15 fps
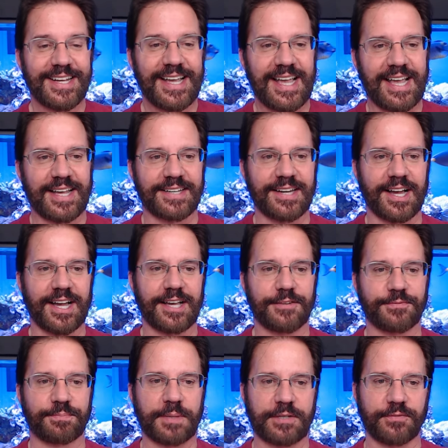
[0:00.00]
And
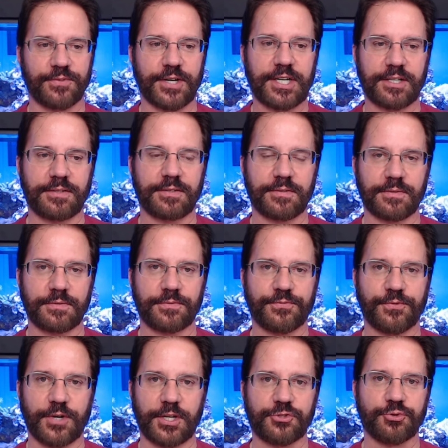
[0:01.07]
I've been very
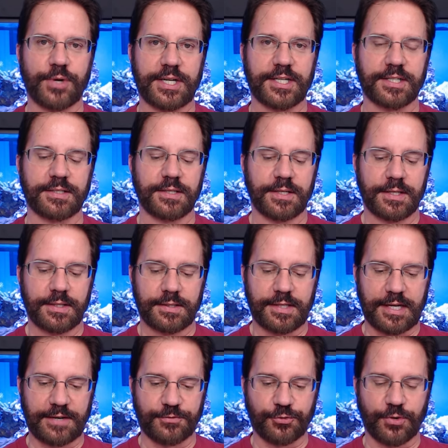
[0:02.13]
frustrated that
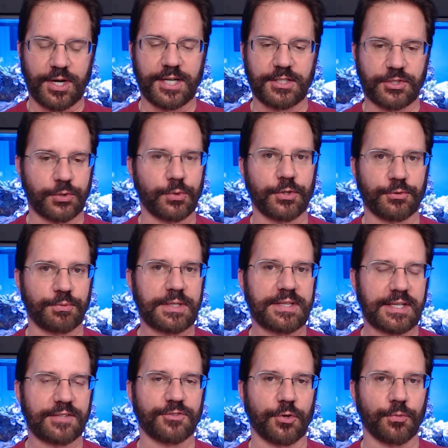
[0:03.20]
I've tried two or three
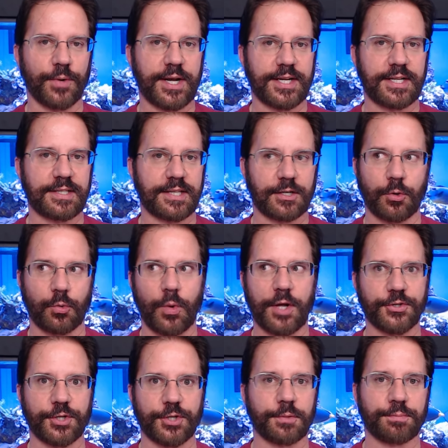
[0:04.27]
things already that are
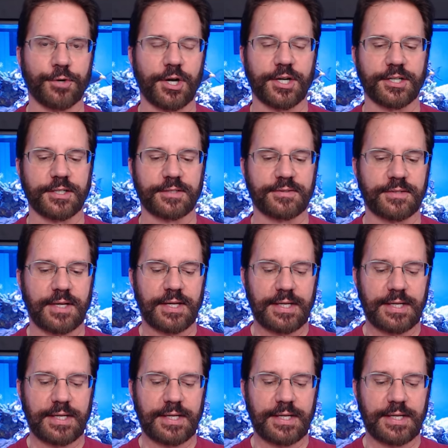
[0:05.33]
well-known products,